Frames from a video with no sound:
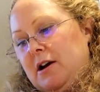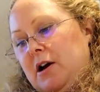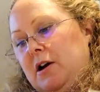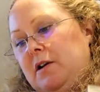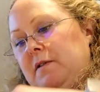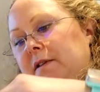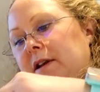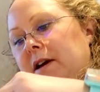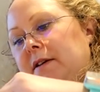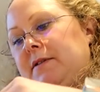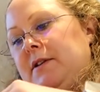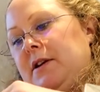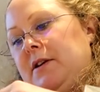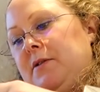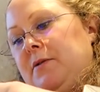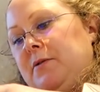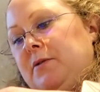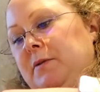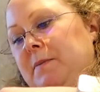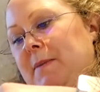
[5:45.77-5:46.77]
Hopefully I've done
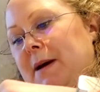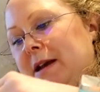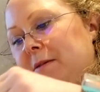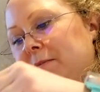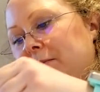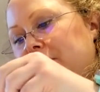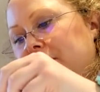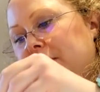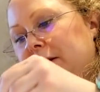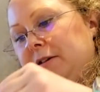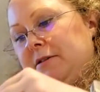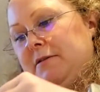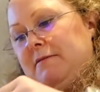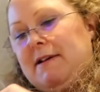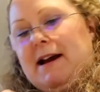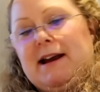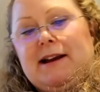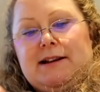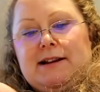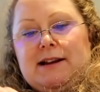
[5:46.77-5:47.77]
all the paperwork
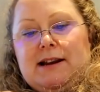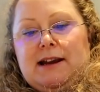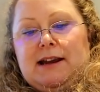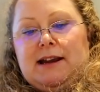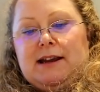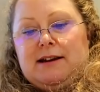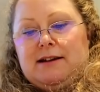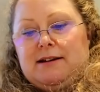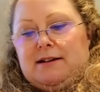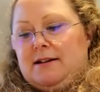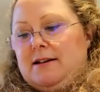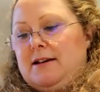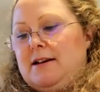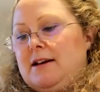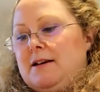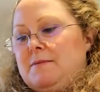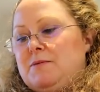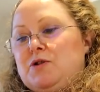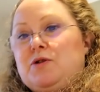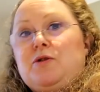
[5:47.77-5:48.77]
correctly.
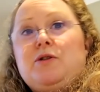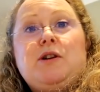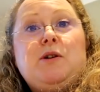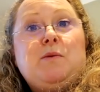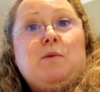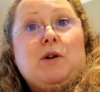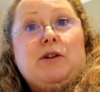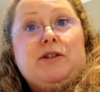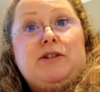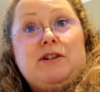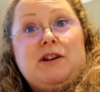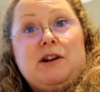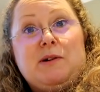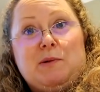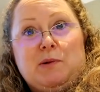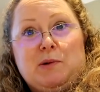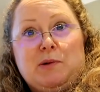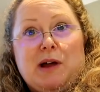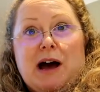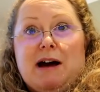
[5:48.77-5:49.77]
I'm sure you want to know
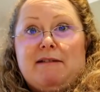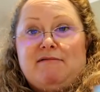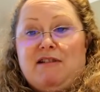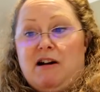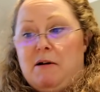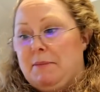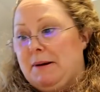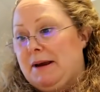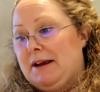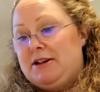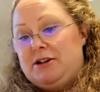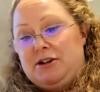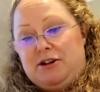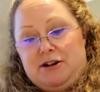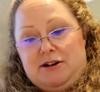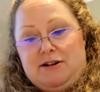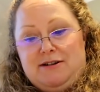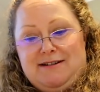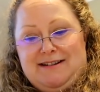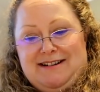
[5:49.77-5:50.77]
all that
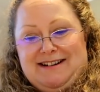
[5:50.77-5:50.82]
rubbish.